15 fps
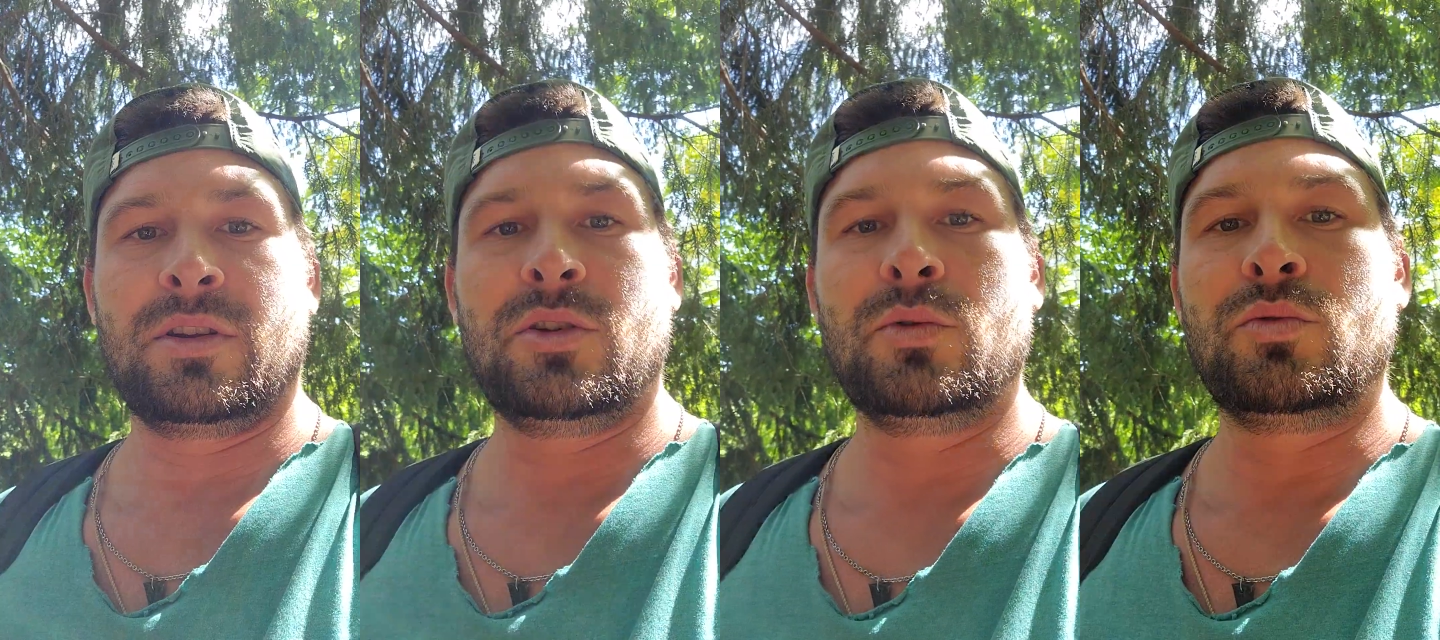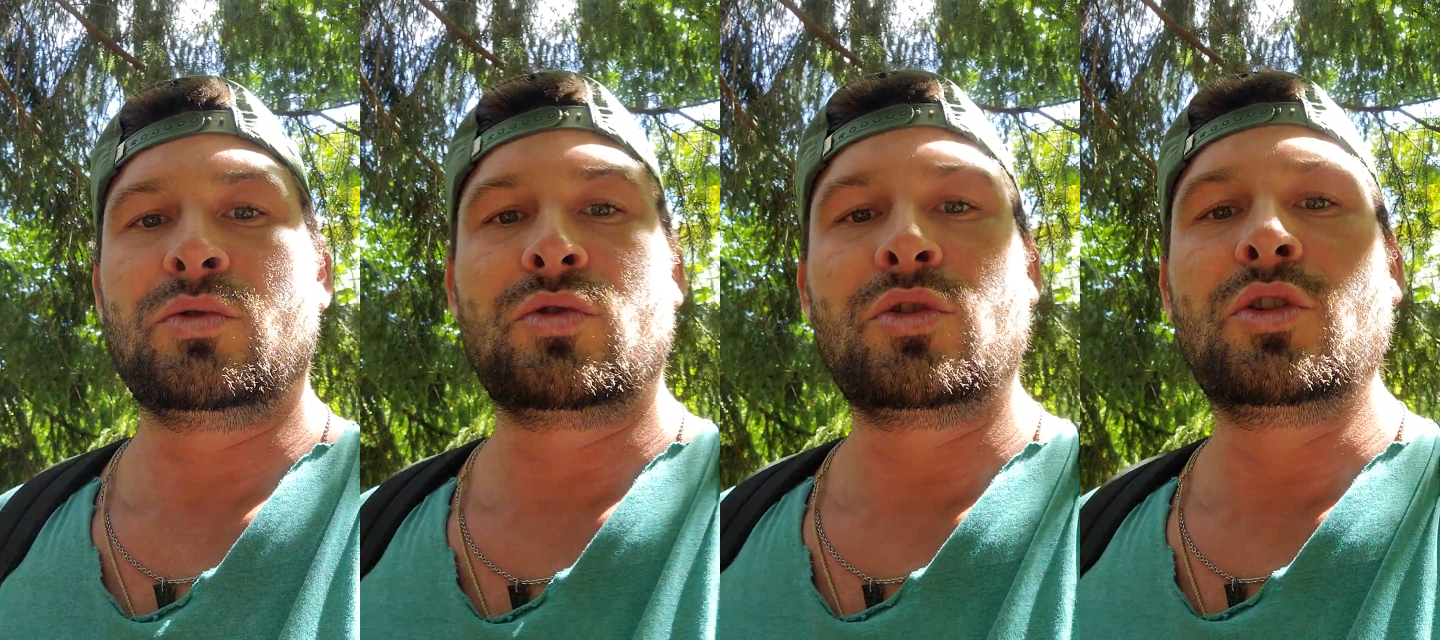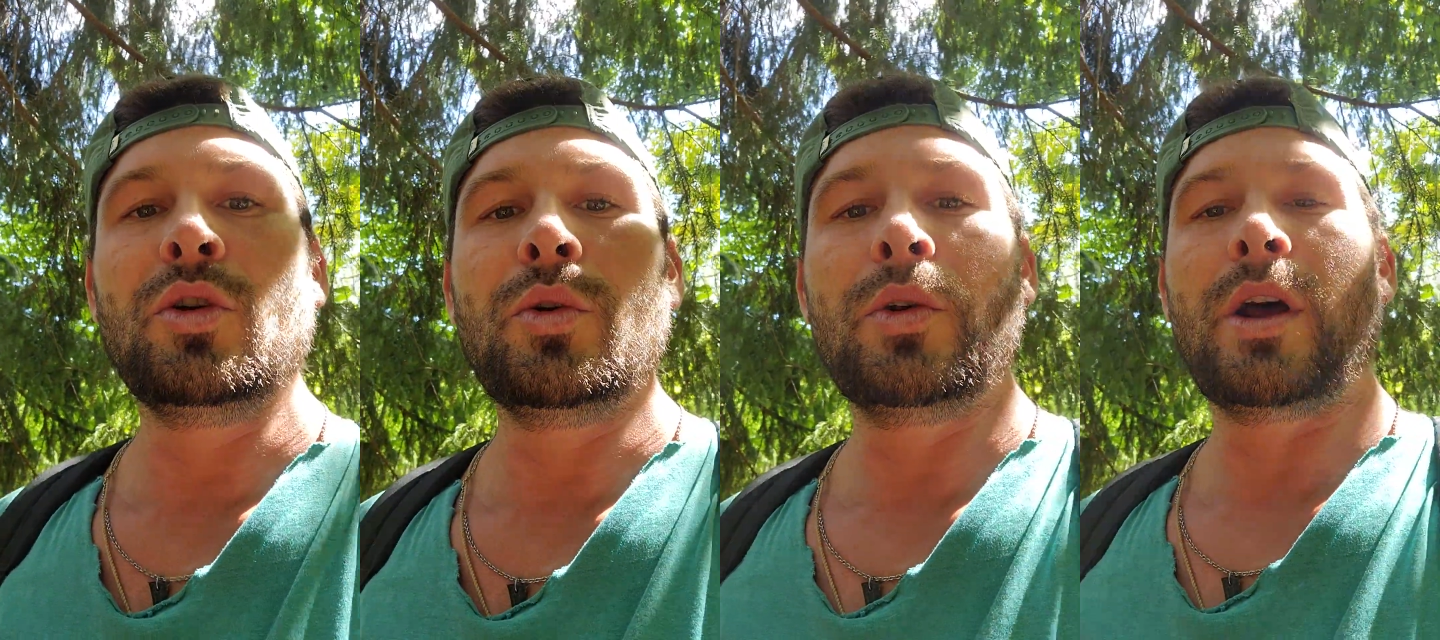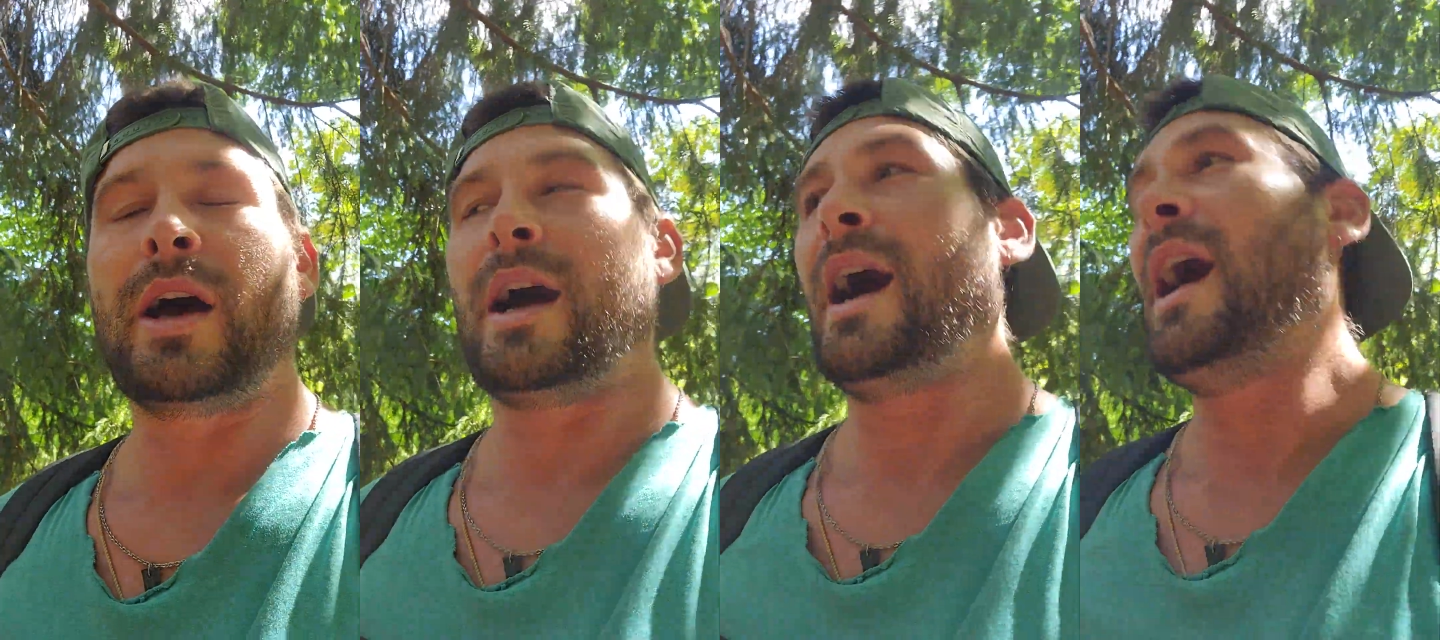You do
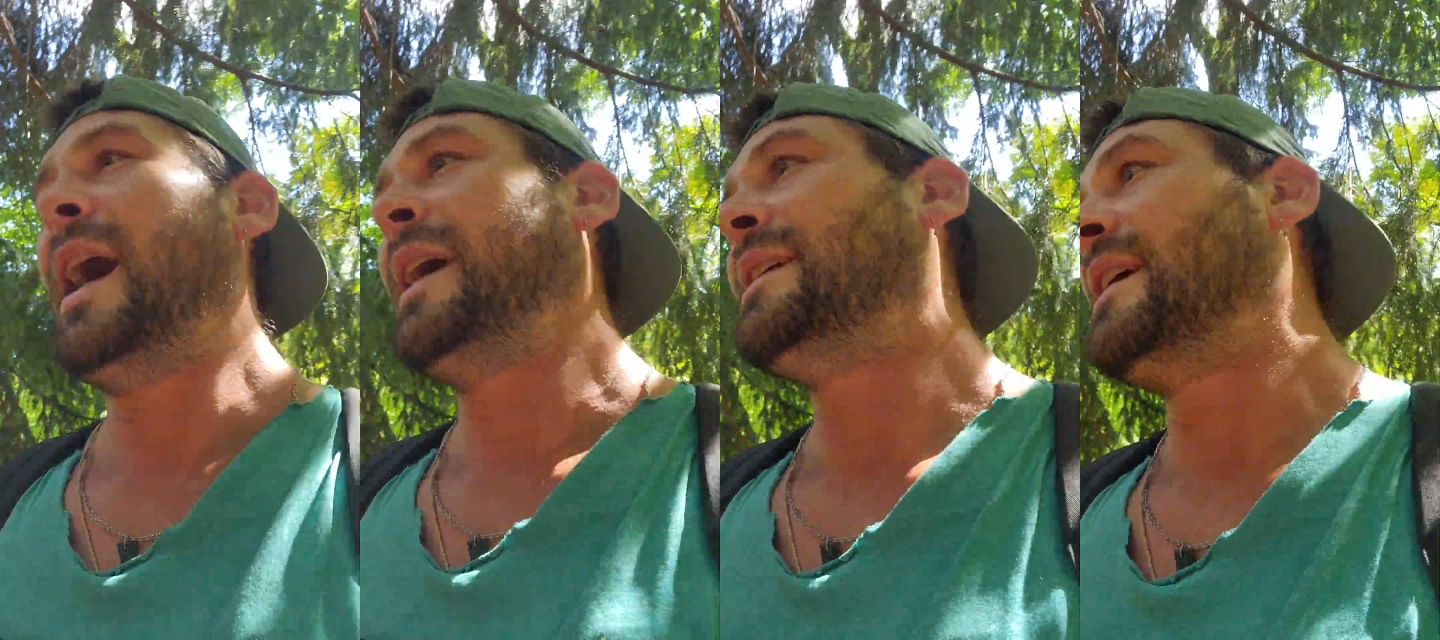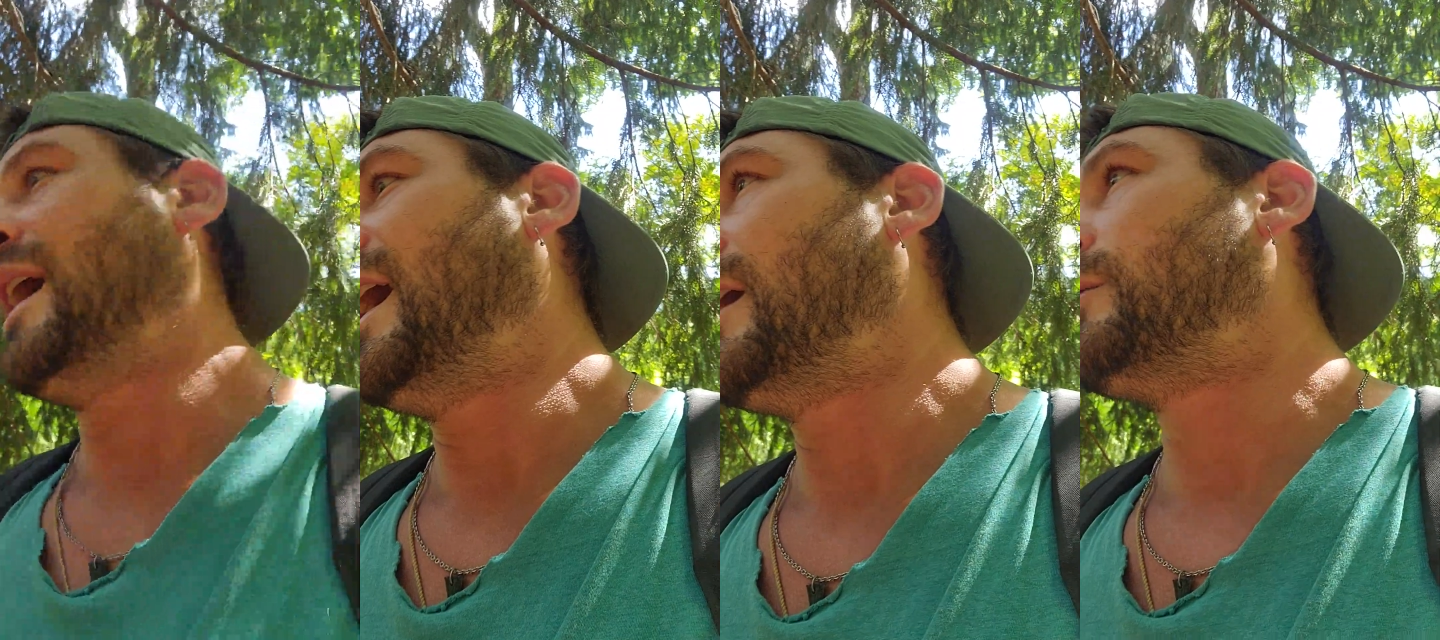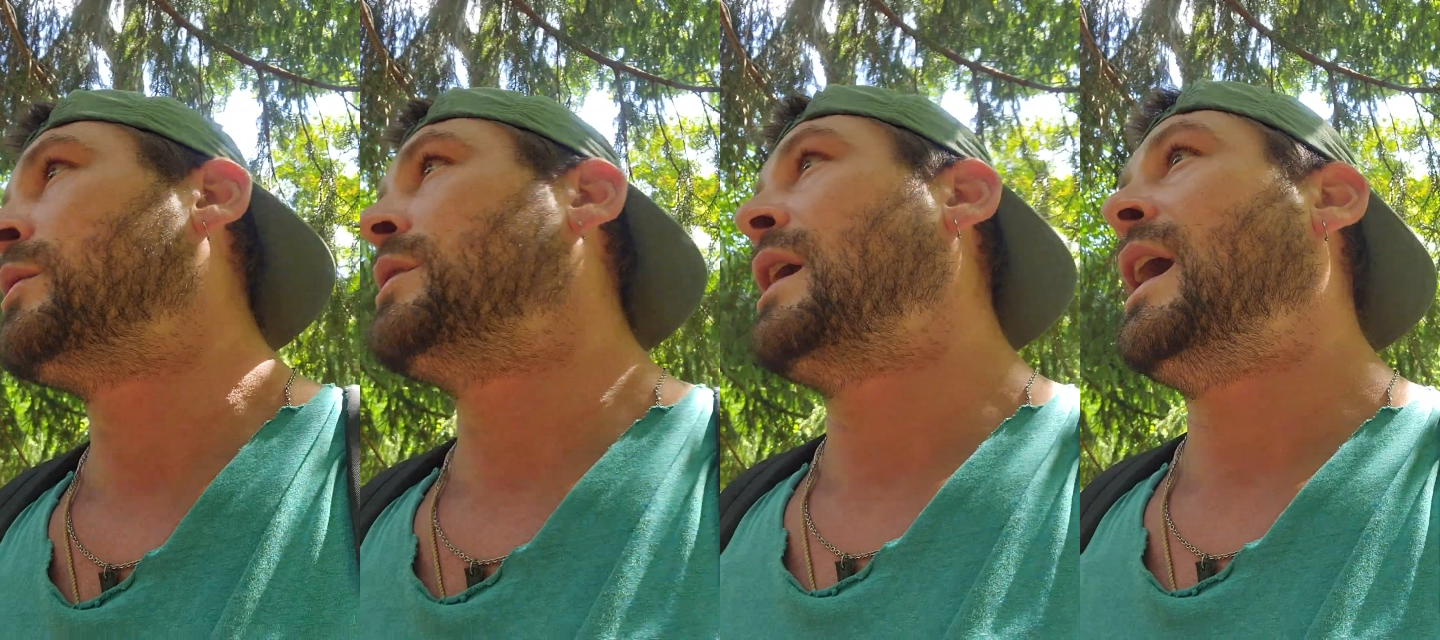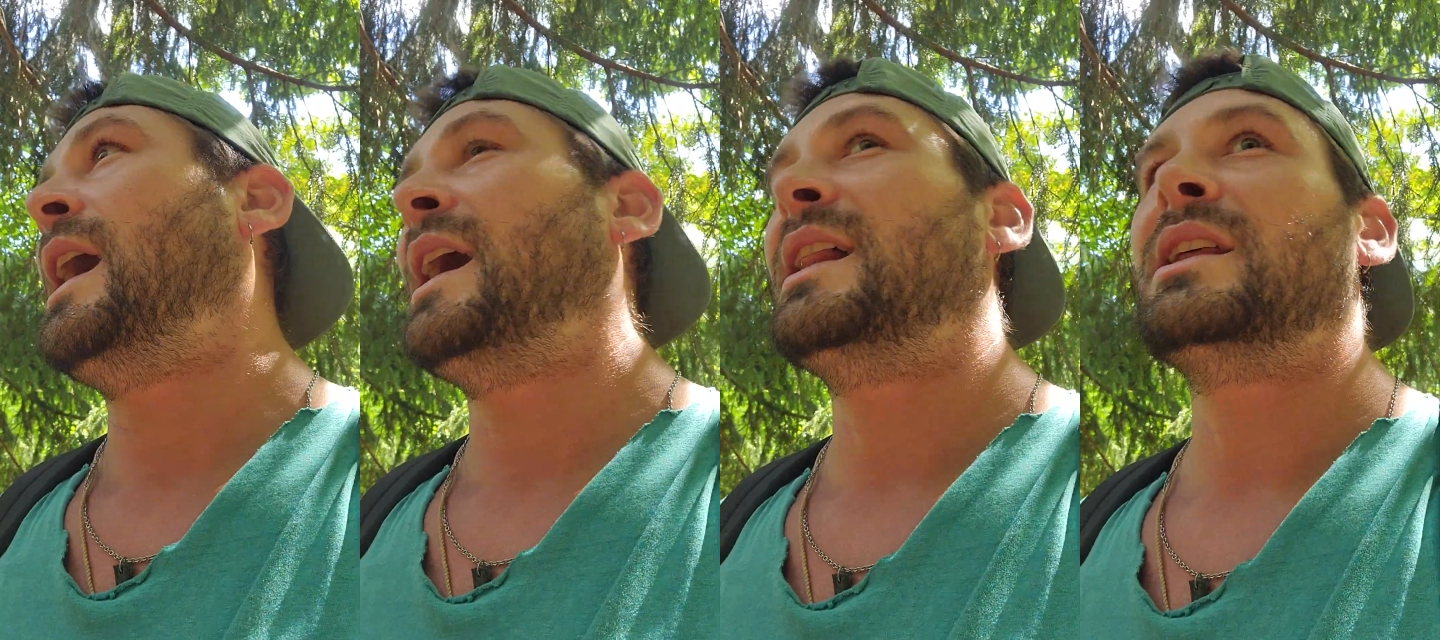not, I would
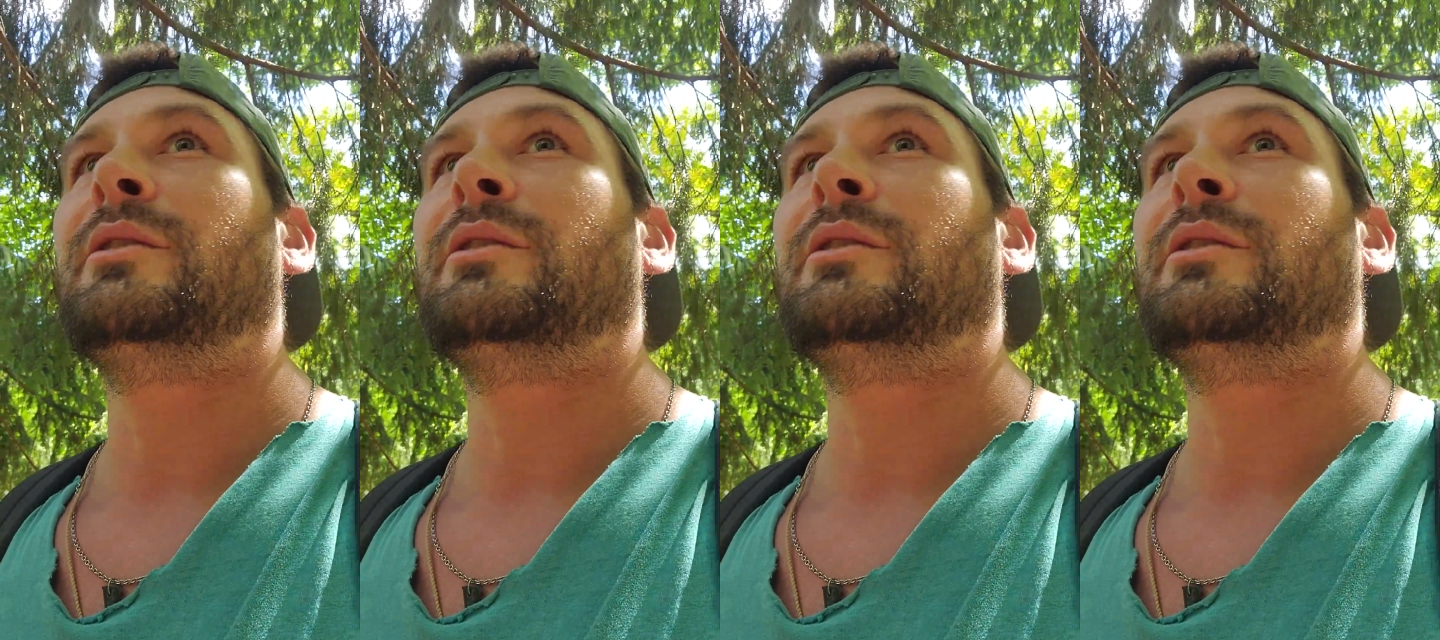highly